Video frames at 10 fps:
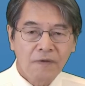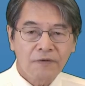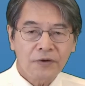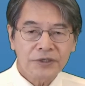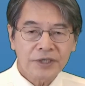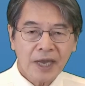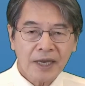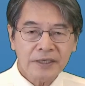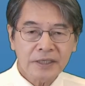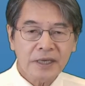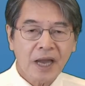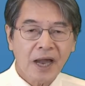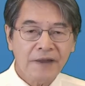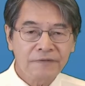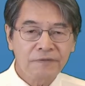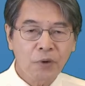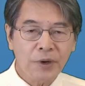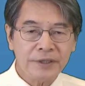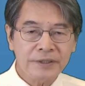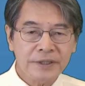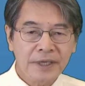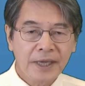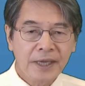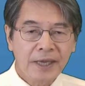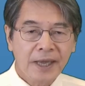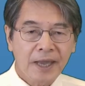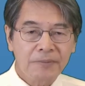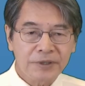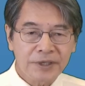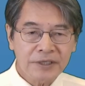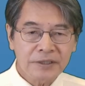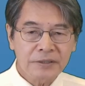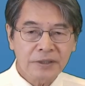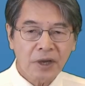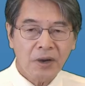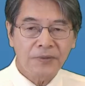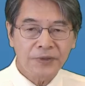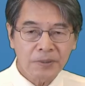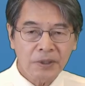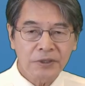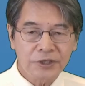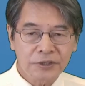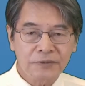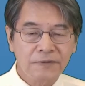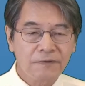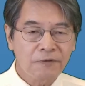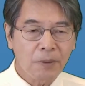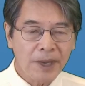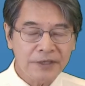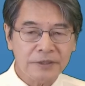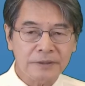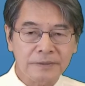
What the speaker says: for targeting HIFU focus and prediction of thermal lesion formation.